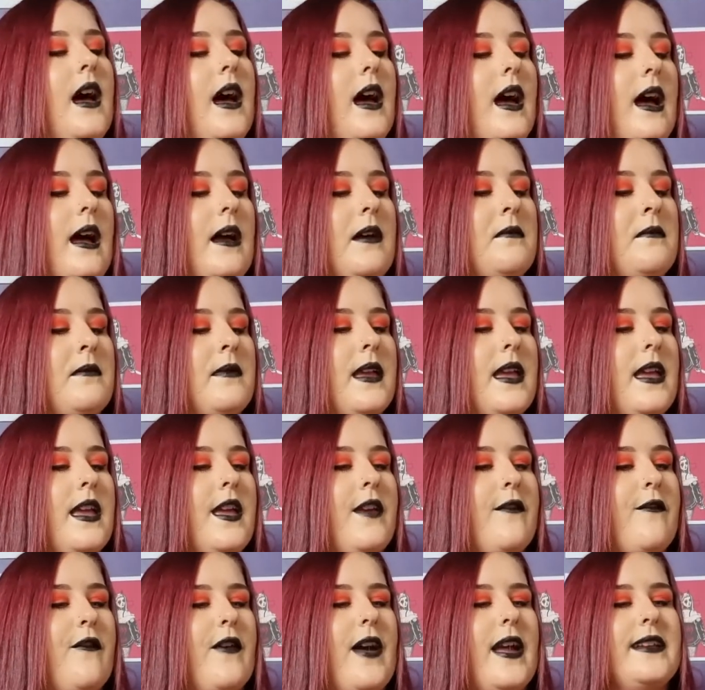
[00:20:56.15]

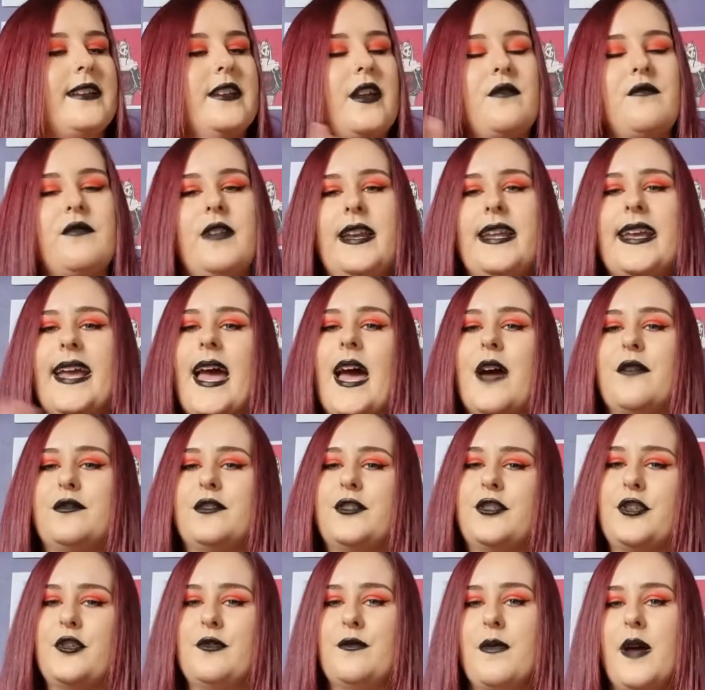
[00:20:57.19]
If I don't really have
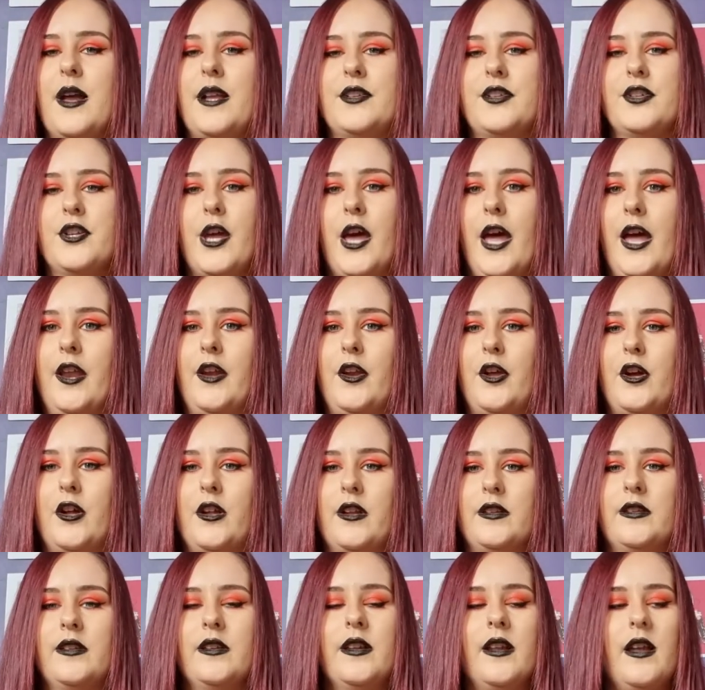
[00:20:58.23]
too much going
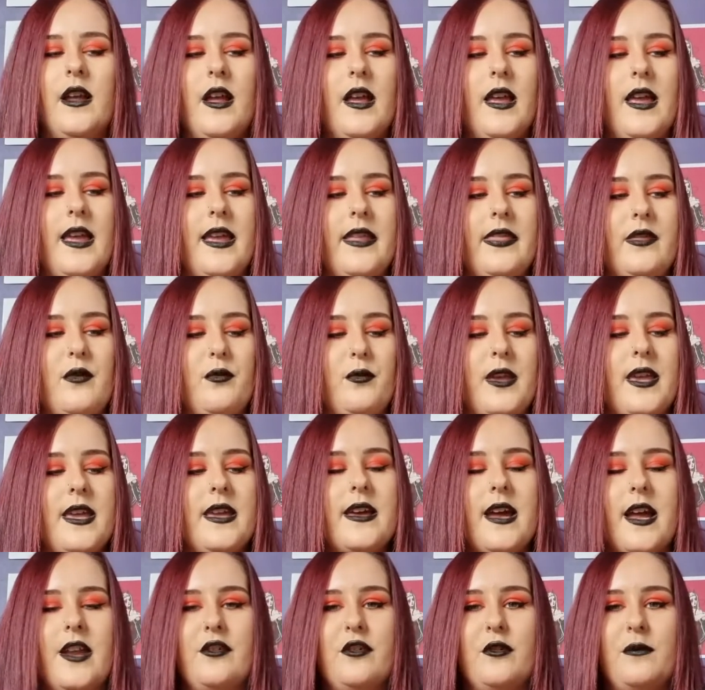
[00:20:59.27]
on in the week,
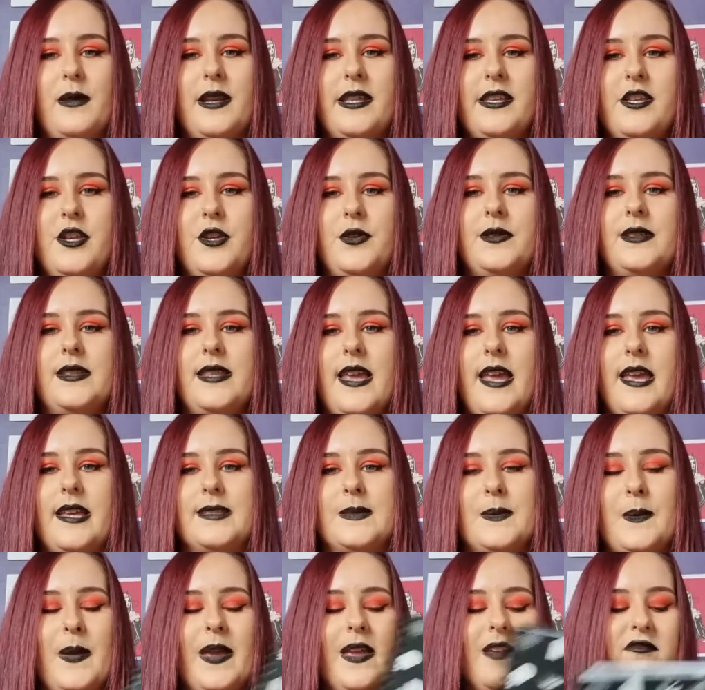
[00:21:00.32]
I normally use
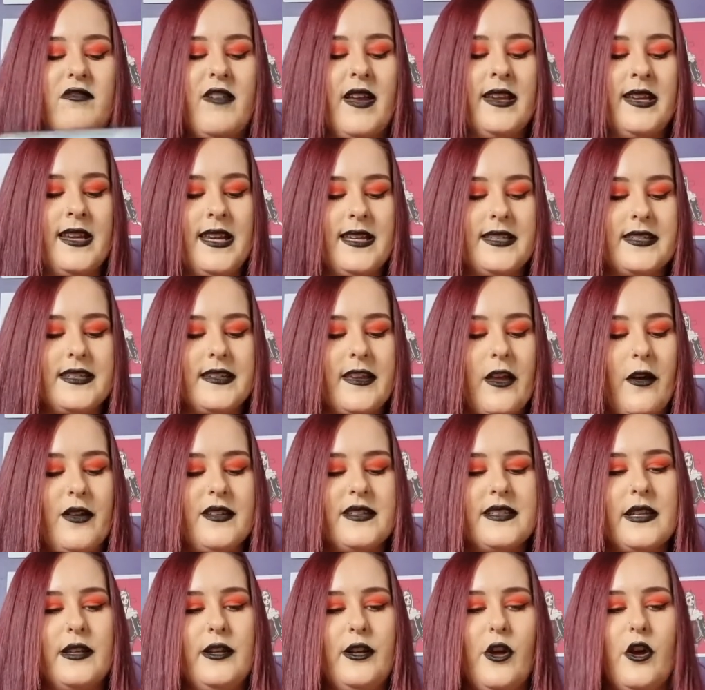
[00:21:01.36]
this, but if I need to go
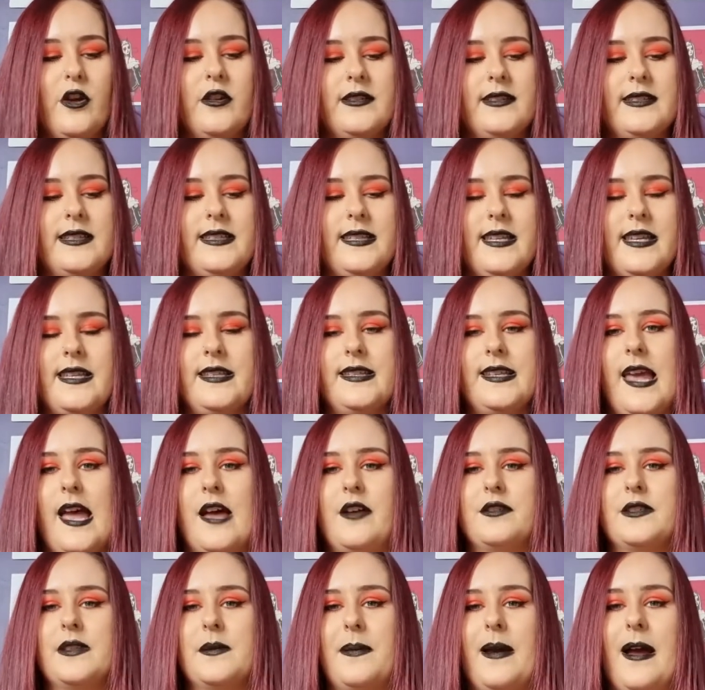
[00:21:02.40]
into lots of
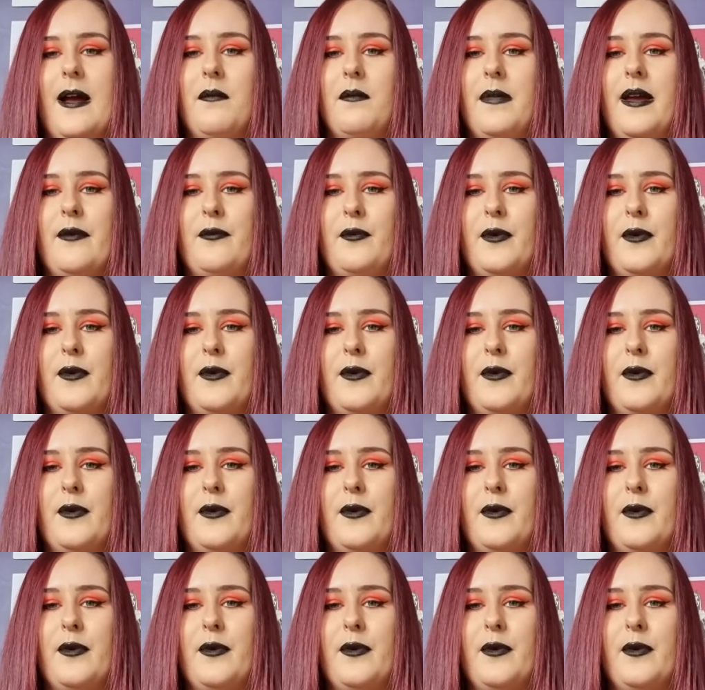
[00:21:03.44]
details about my